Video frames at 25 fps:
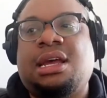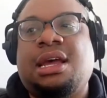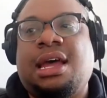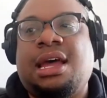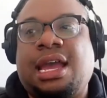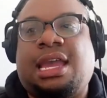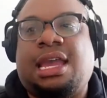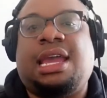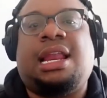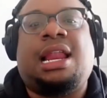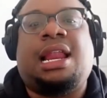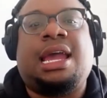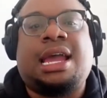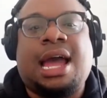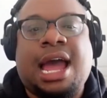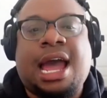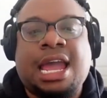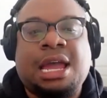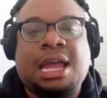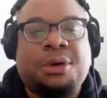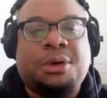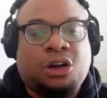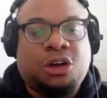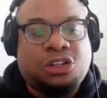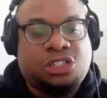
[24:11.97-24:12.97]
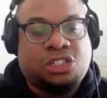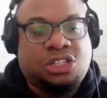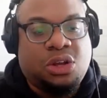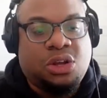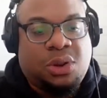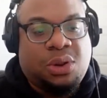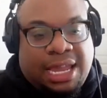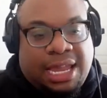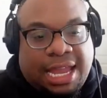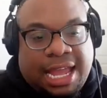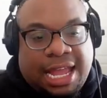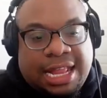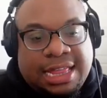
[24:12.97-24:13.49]
Again, like I am also
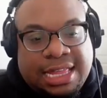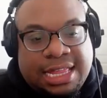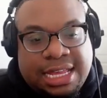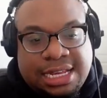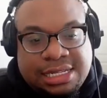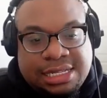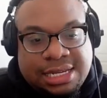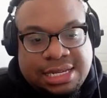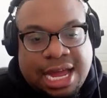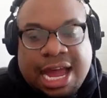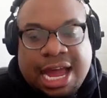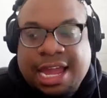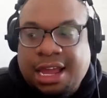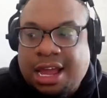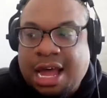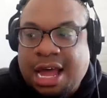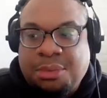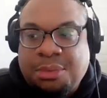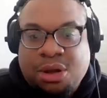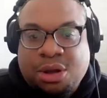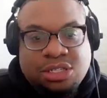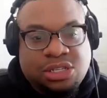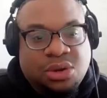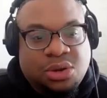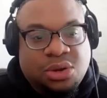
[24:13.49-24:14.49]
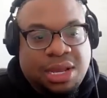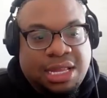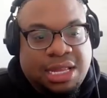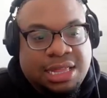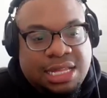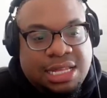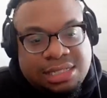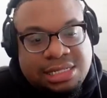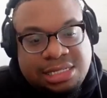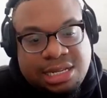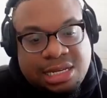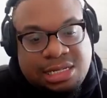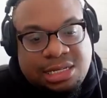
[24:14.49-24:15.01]
like in these, I, I'm also in
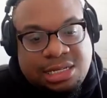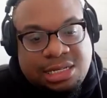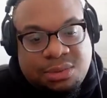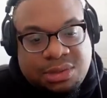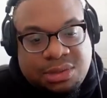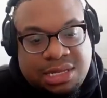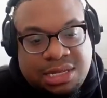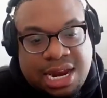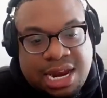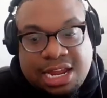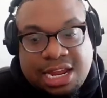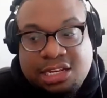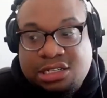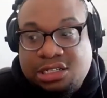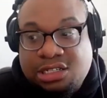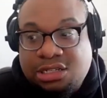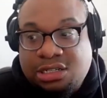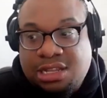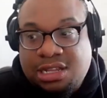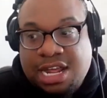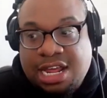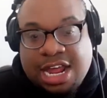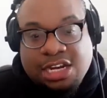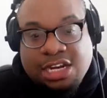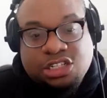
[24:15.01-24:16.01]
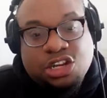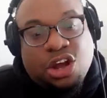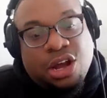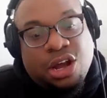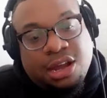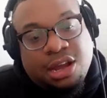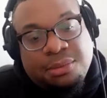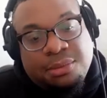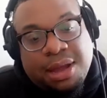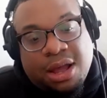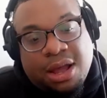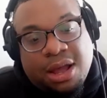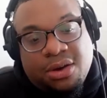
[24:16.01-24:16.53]
these systems that I that I talk
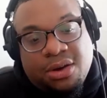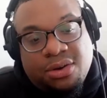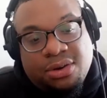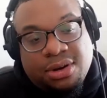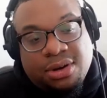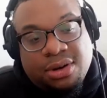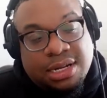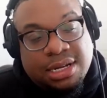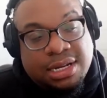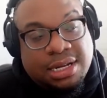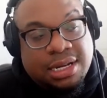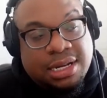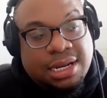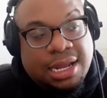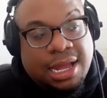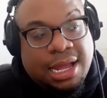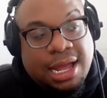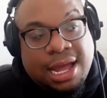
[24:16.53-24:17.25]
about mm-hmm.